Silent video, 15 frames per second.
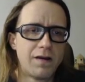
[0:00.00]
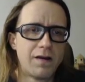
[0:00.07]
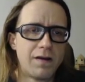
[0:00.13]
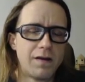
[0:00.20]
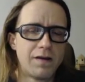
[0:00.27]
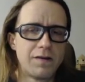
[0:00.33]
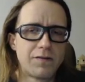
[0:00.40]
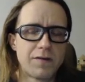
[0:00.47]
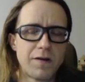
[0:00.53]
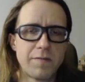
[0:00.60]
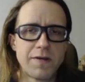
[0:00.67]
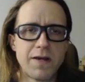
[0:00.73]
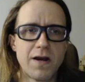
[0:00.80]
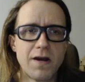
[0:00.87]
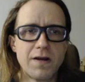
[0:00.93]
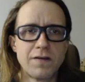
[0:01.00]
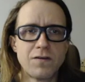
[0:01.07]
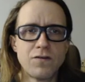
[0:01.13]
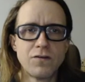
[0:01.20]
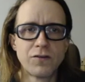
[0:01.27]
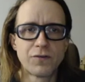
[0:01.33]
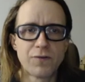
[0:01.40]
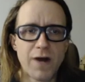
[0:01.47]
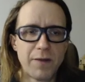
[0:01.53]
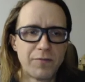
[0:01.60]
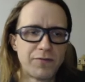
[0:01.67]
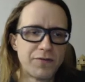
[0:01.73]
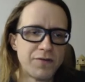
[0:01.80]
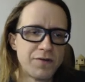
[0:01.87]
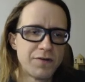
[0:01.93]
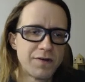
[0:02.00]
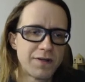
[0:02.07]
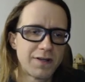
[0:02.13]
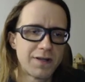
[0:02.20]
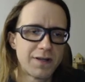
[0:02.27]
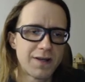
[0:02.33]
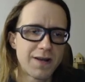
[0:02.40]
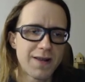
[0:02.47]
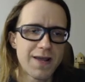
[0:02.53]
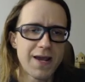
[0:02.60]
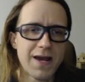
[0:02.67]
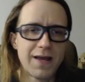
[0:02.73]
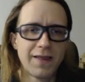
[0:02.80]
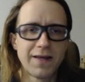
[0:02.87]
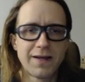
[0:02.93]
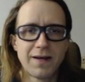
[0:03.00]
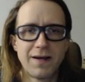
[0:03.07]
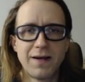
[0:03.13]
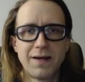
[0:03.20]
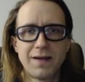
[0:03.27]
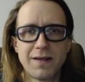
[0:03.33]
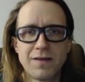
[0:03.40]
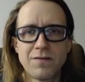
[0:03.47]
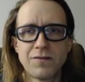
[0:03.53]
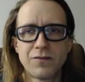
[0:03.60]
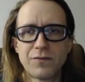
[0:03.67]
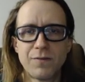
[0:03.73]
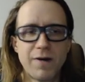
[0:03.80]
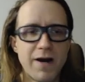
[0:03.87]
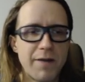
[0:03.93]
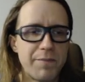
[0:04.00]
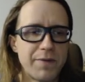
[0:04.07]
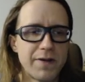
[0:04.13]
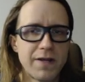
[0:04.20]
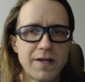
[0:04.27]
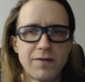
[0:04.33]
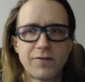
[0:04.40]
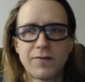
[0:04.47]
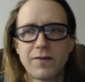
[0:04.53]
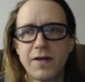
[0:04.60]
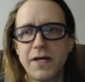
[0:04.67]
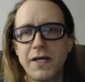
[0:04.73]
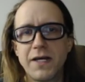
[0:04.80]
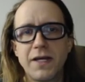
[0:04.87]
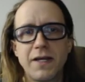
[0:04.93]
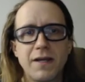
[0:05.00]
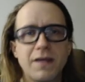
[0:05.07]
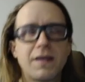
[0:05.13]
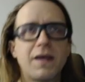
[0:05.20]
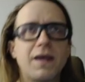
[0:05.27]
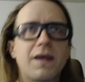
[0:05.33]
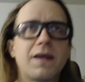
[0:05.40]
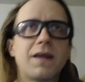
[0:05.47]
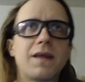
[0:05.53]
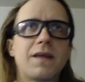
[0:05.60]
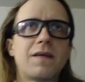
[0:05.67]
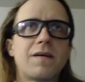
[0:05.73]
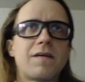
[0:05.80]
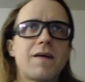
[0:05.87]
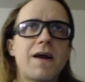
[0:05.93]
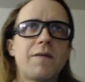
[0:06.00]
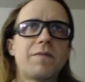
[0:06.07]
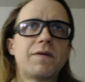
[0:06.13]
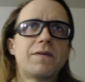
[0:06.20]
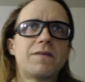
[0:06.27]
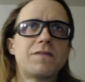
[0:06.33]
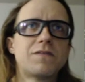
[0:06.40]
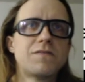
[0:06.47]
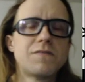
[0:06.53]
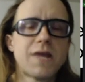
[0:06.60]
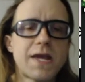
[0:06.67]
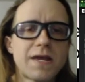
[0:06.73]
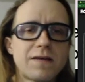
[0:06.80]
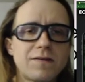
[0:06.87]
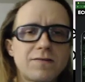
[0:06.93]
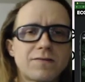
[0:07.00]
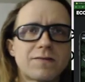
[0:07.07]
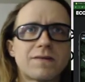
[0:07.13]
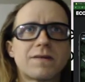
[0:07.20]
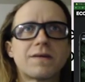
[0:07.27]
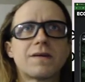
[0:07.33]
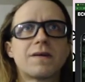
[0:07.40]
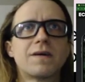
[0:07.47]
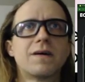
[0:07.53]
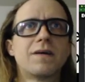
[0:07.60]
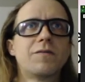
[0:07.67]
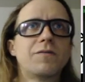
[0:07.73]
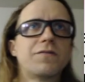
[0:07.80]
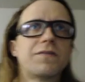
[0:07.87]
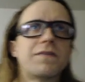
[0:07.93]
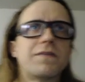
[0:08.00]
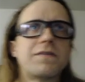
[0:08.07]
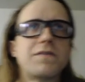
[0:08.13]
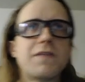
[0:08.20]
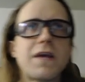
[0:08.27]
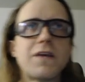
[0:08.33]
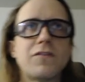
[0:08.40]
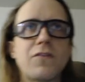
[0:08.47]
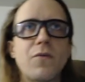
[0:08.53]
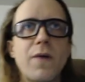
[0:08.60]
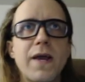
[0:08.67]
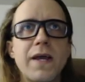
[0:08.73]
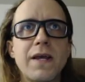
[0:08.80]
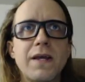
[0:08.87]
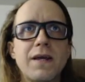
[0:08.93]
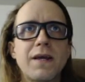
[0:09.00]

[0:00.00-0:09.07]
it's going to be on Uniswap soon. Yeah, like Uniswap. It's crap, 2 days, almost 2 days away.